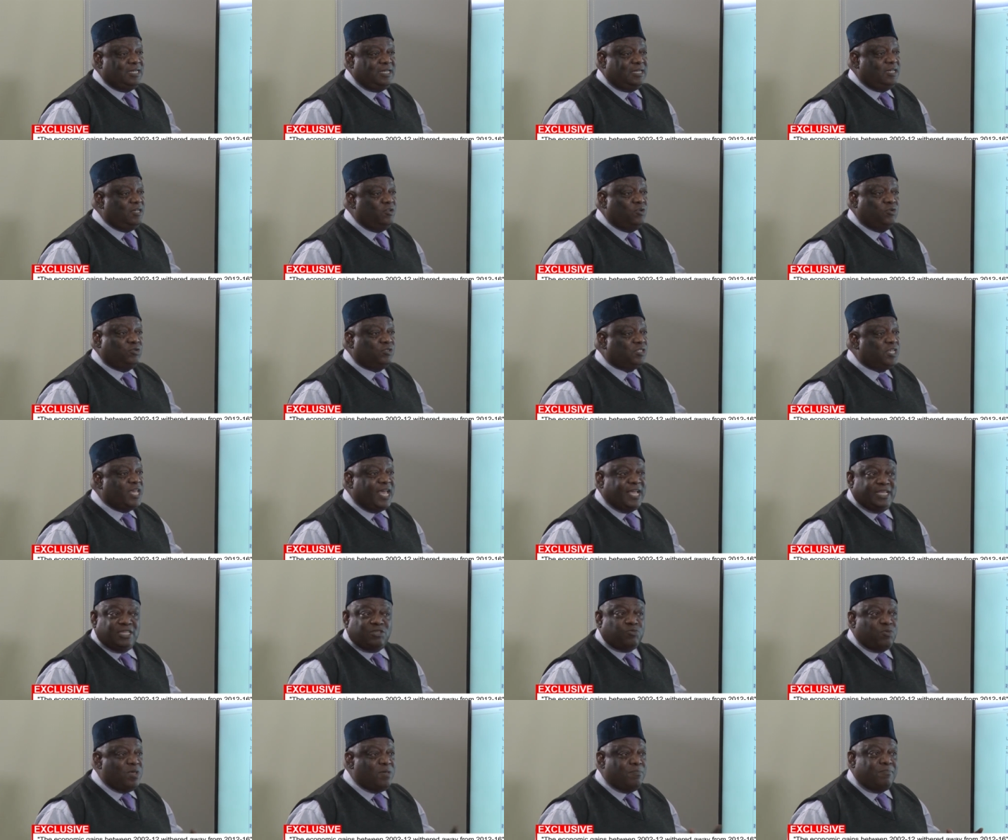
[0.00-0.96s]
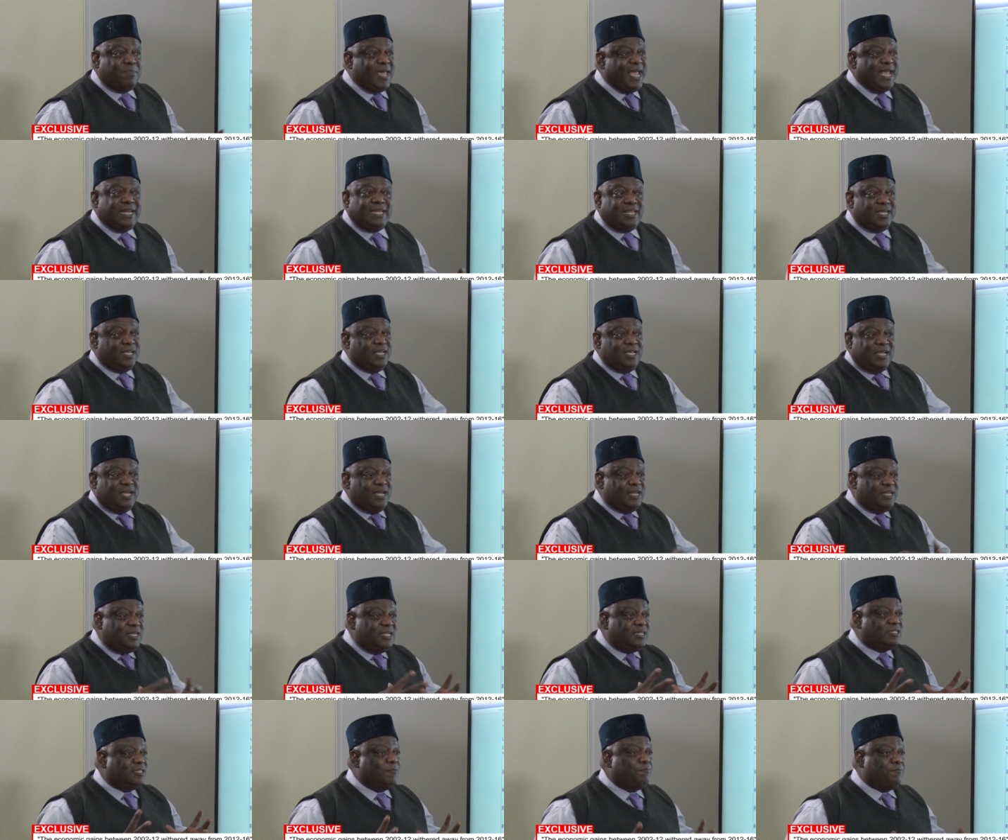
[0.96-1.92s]
Those gains we made
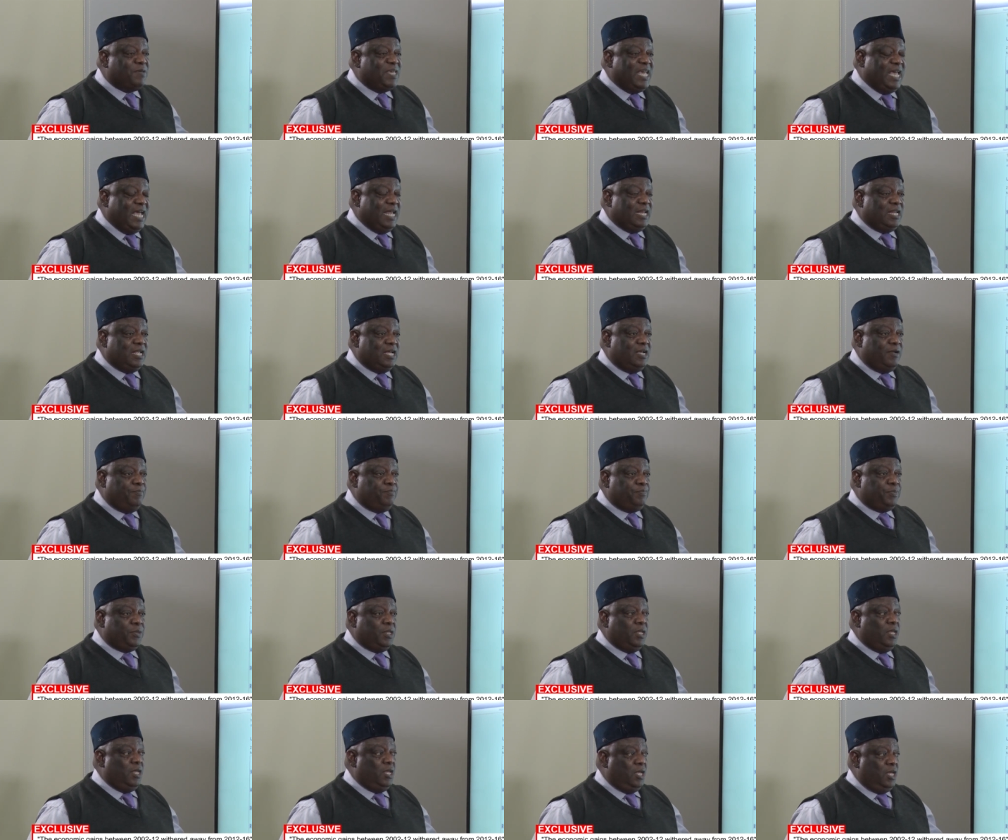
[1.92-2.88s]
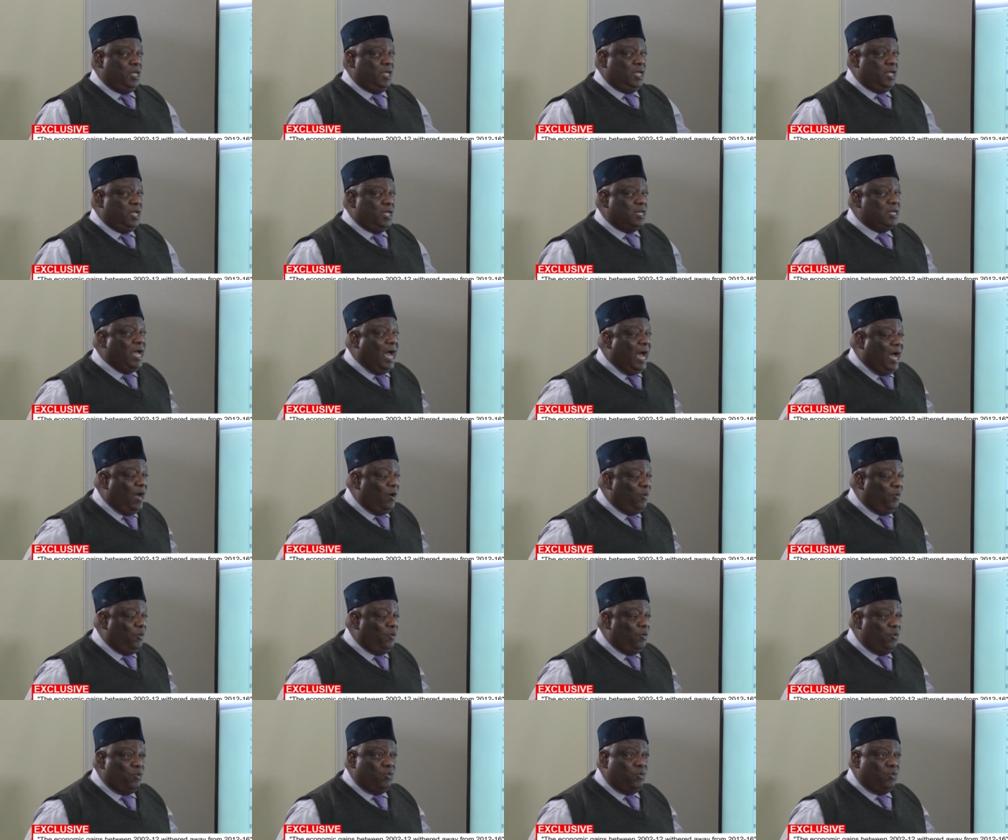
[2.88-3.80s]
disappeared. Now,